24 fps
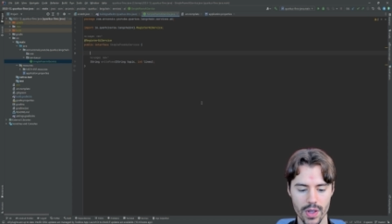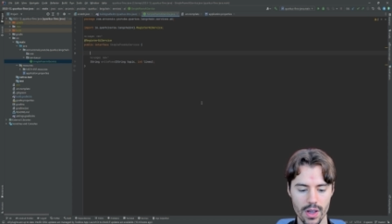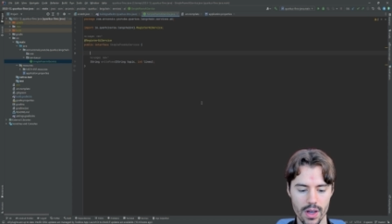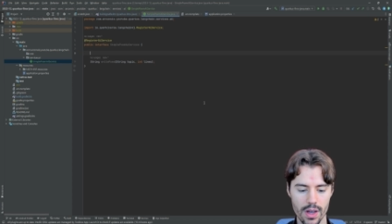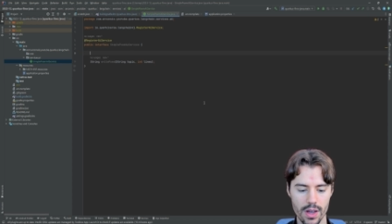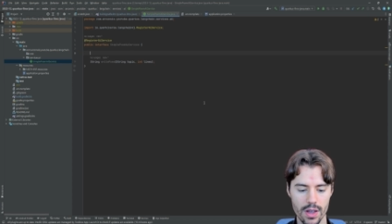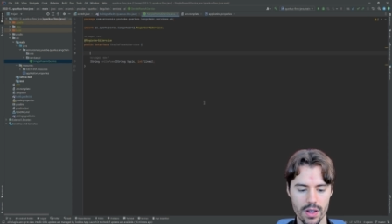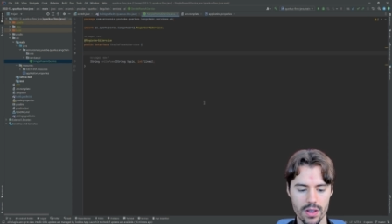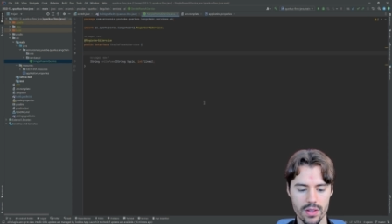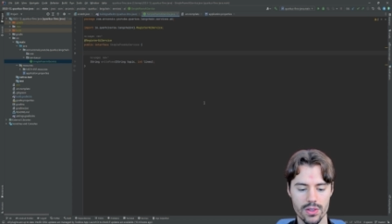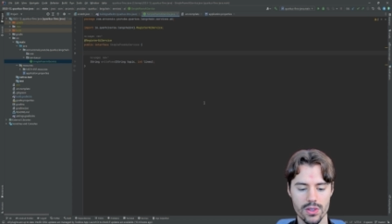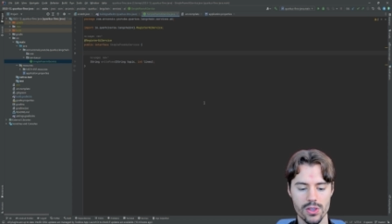
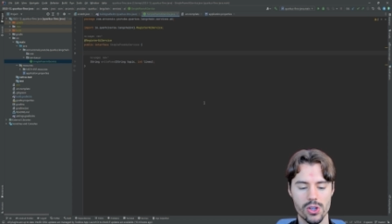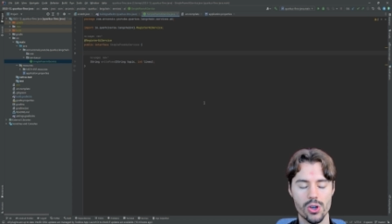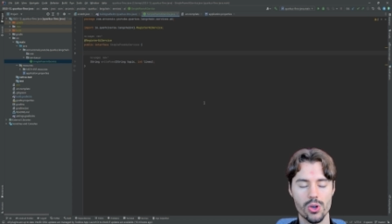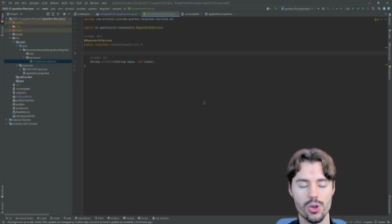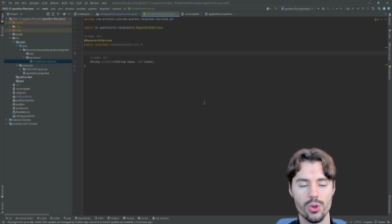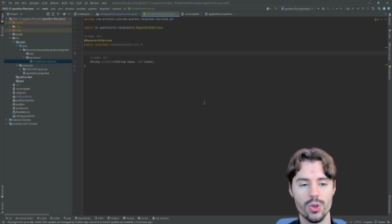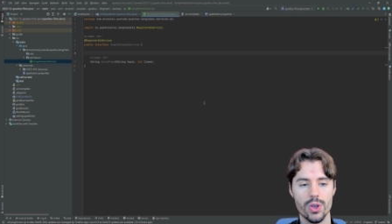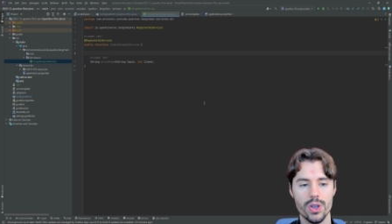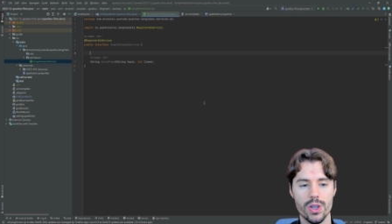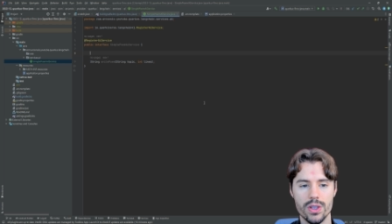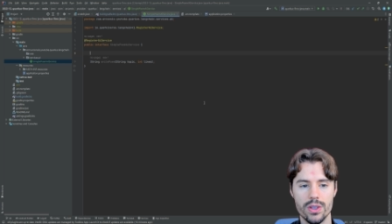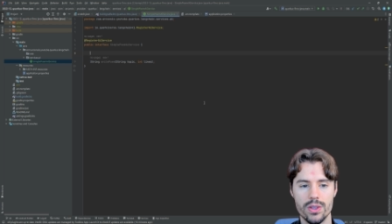
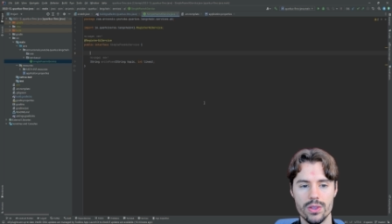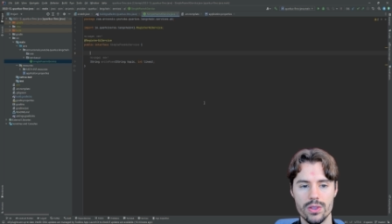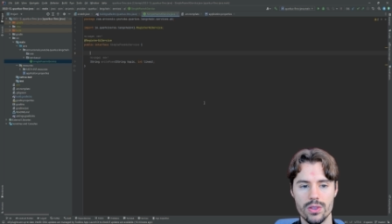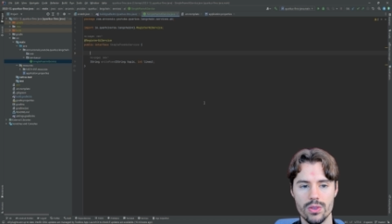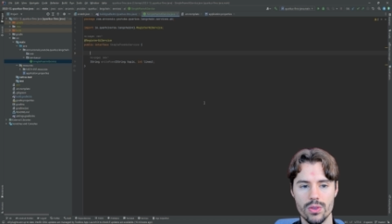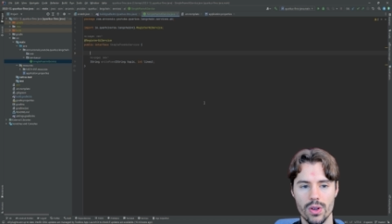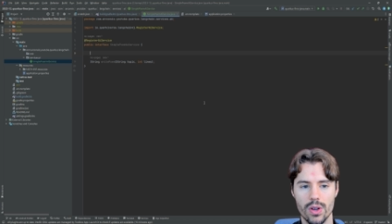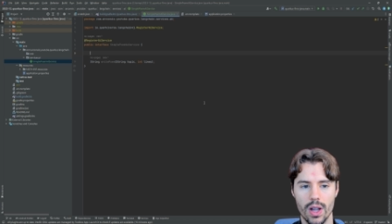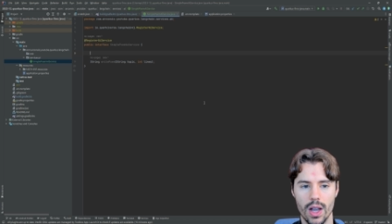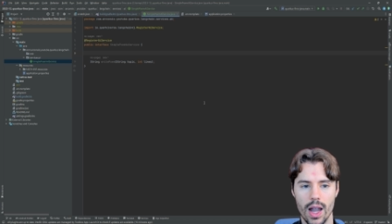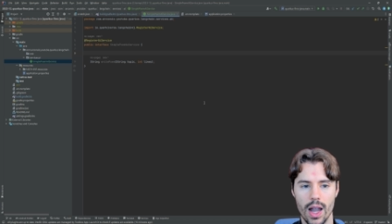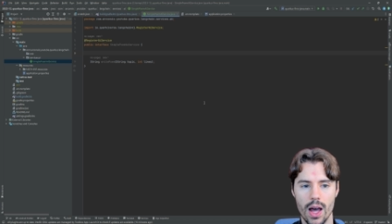So to
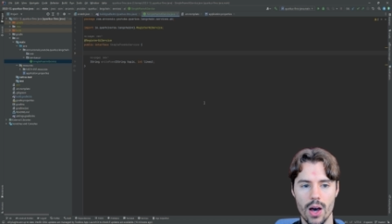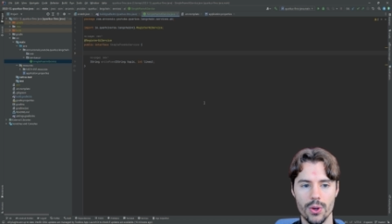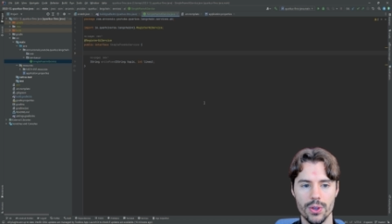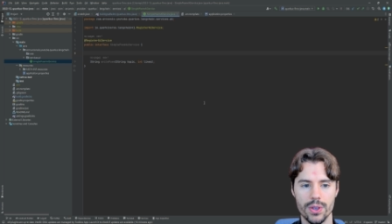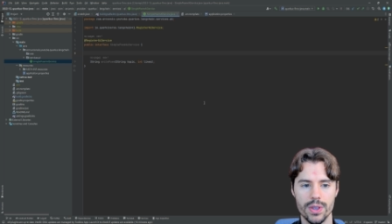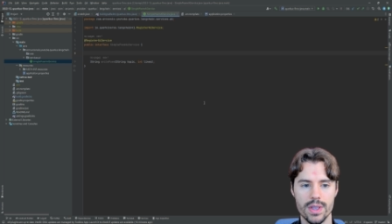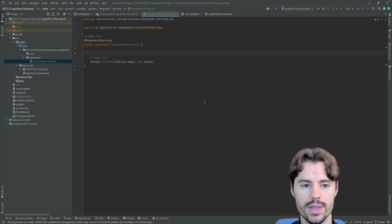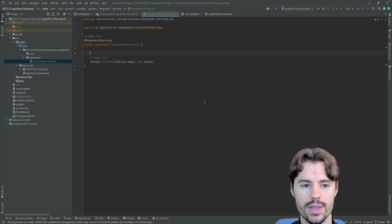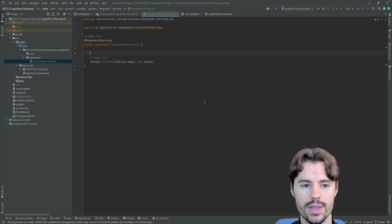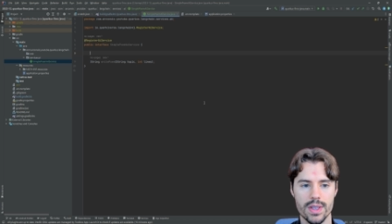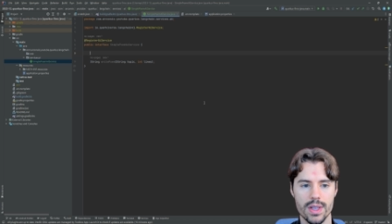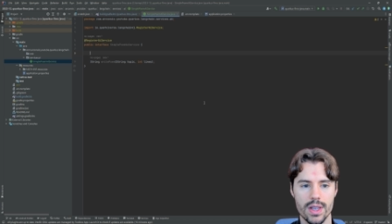allow
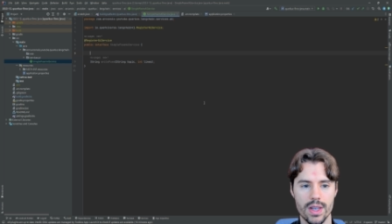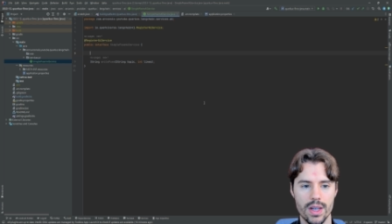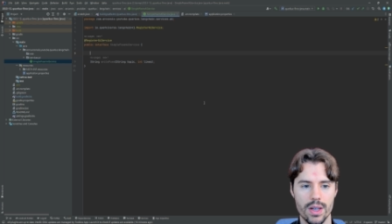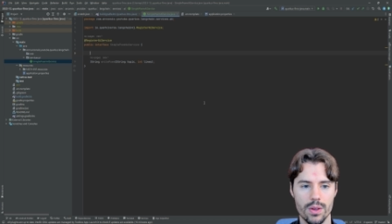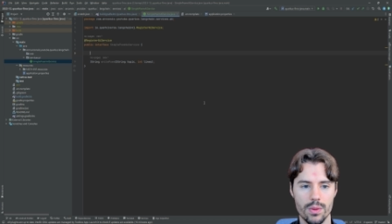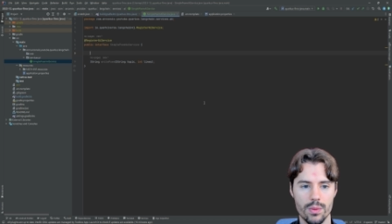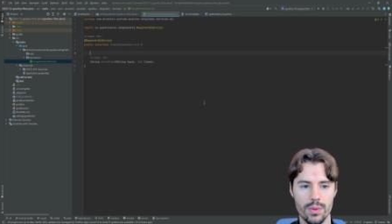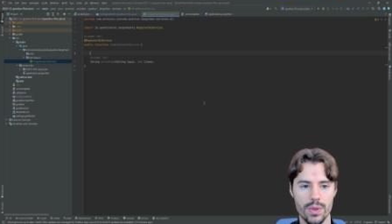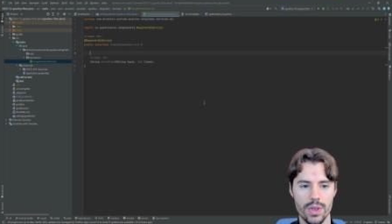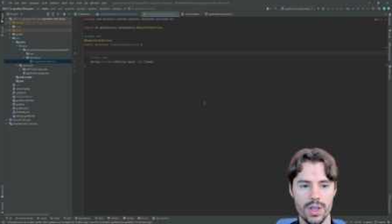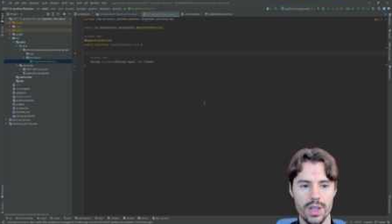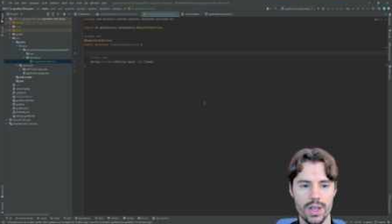this,
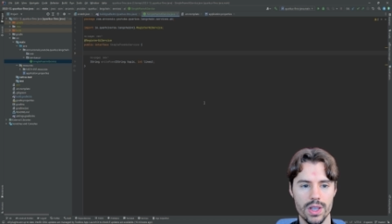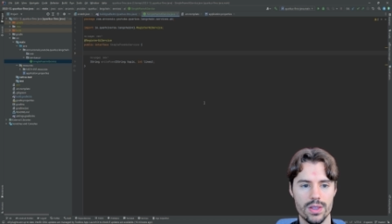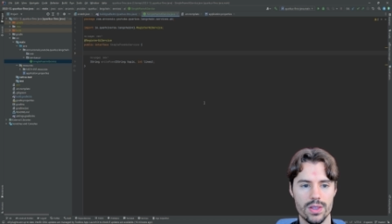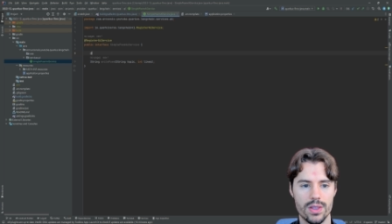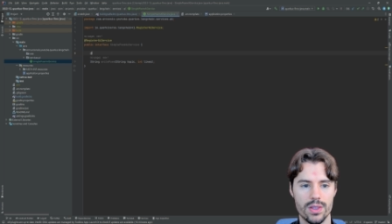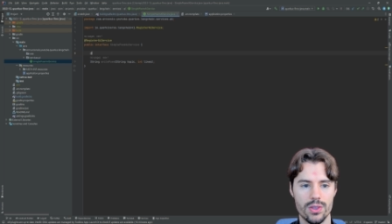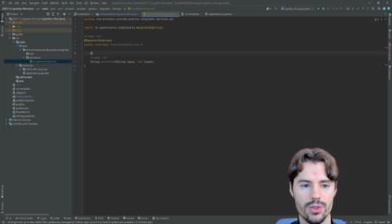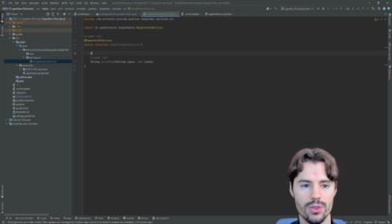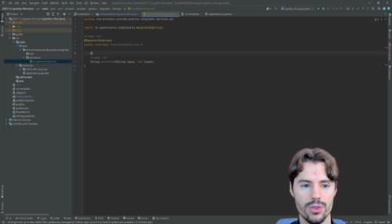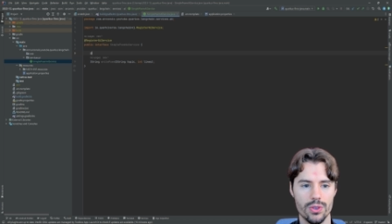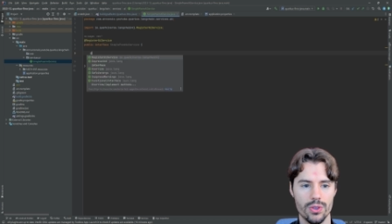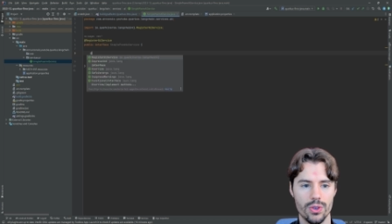we need
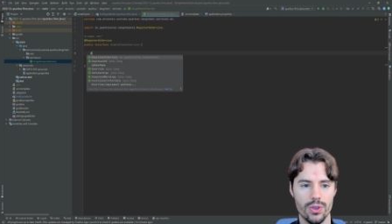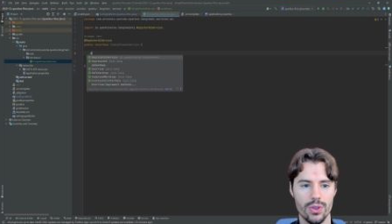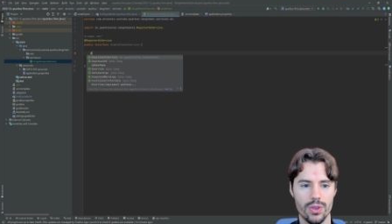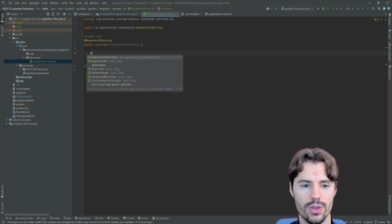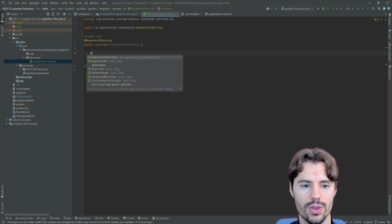to